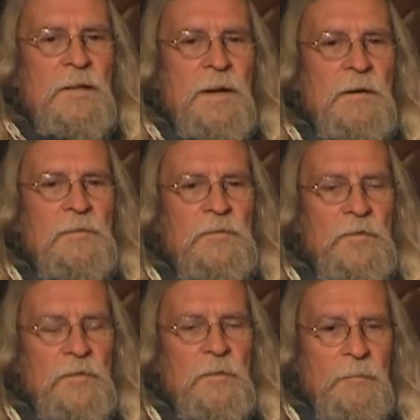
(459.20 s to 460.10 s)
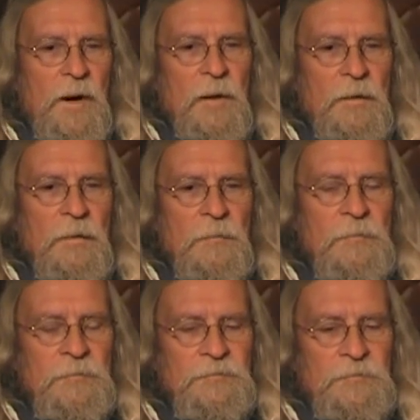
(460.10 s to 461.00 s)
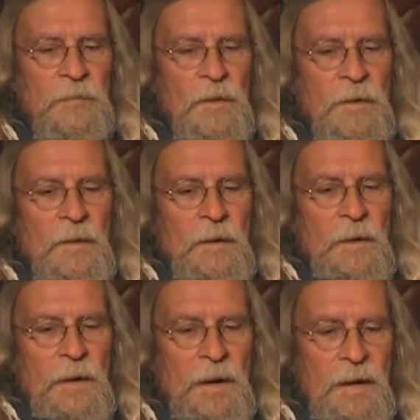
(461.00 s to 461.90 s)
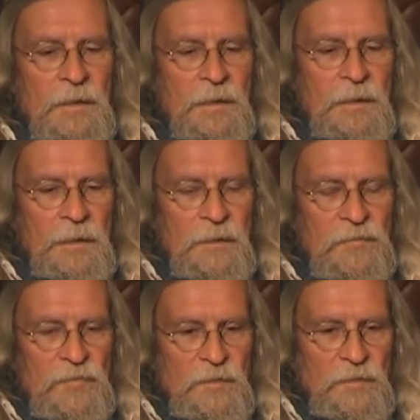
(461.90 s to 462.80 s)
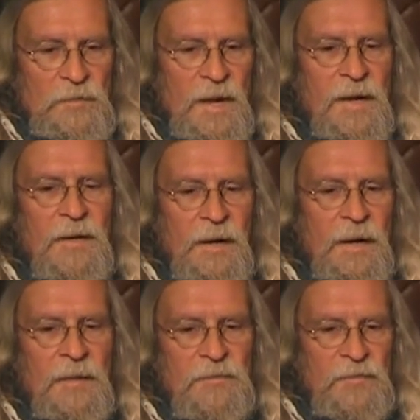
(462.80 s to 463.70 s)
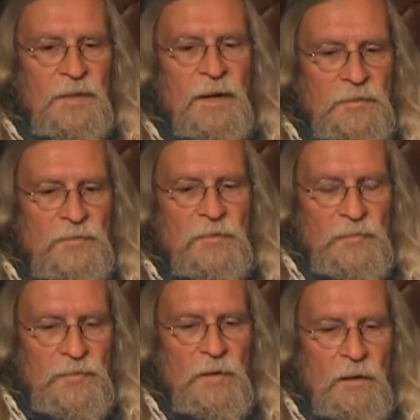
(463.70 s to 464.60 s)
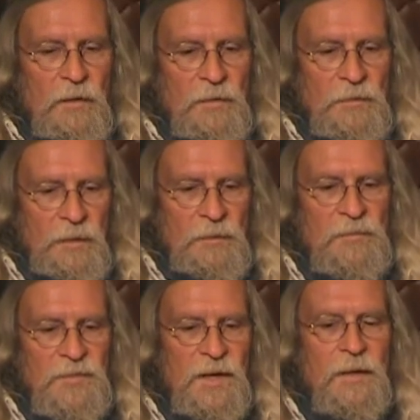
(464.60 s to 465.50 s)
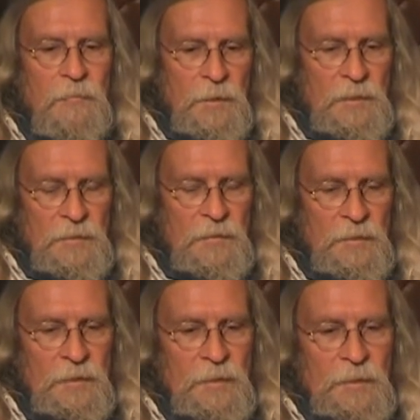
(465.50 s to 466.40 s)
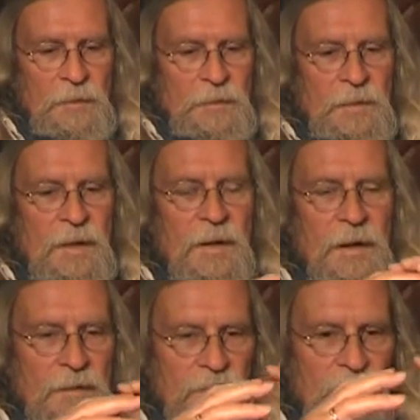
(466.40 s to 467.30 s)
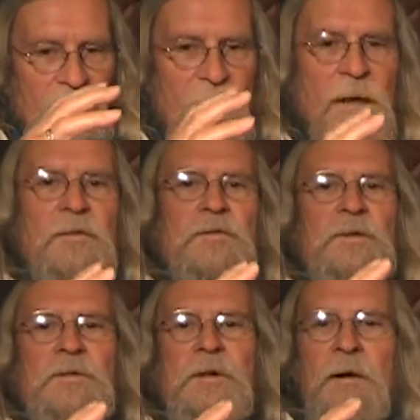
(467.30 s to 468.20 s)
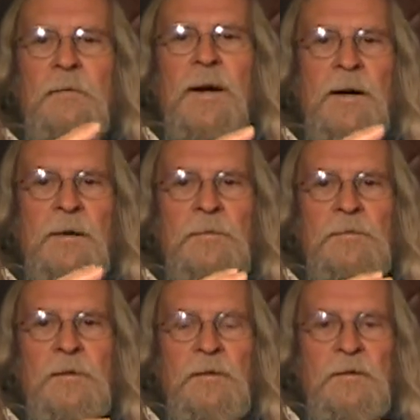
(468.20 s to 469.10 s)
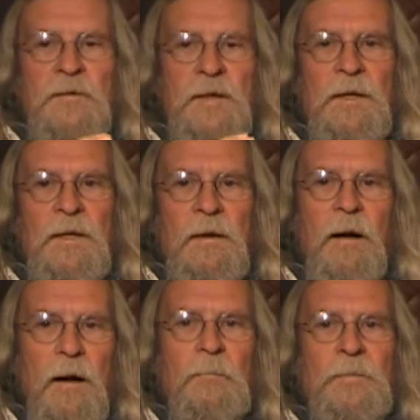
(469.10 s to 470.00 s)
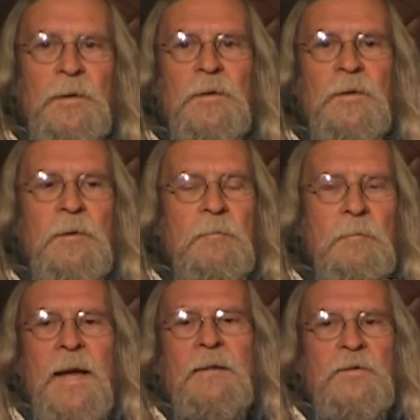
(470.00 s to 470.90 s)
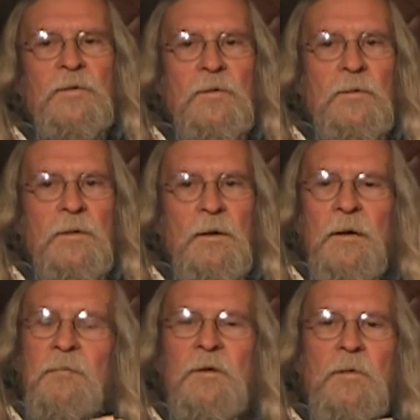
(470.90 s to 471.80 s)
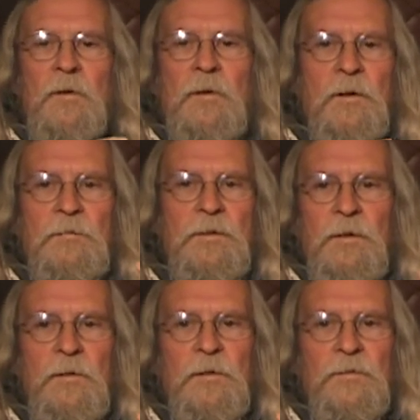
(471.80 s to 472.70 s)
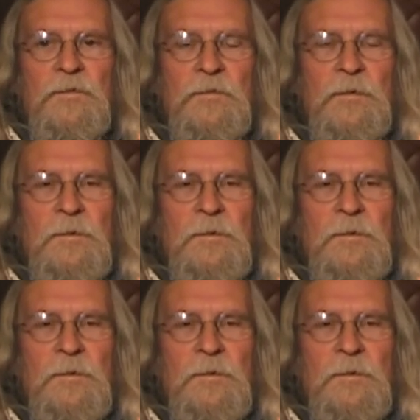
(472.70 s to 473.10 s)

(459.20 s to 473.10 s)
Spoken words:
down to the bottom, and it is that excess salt and sediment that has gathered around the upper mantle of the core of the earth,